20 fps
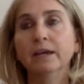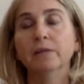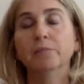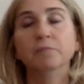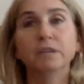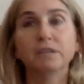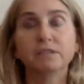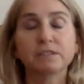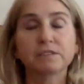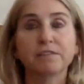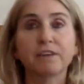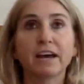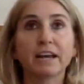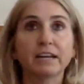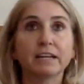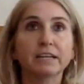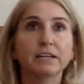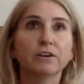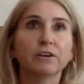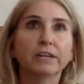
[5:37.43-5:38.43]
because I've had
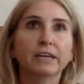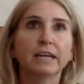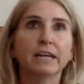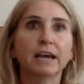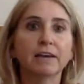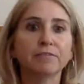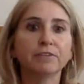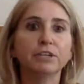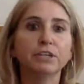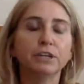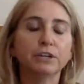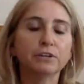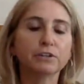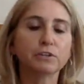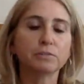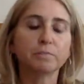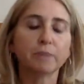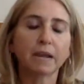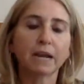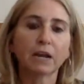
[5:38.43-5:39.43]
it nearly 11 years
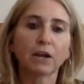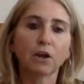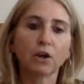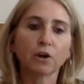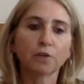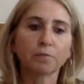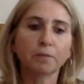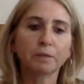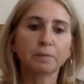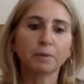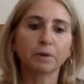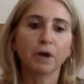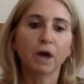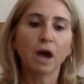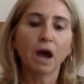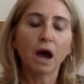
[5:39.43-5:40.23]
and met a lot of people,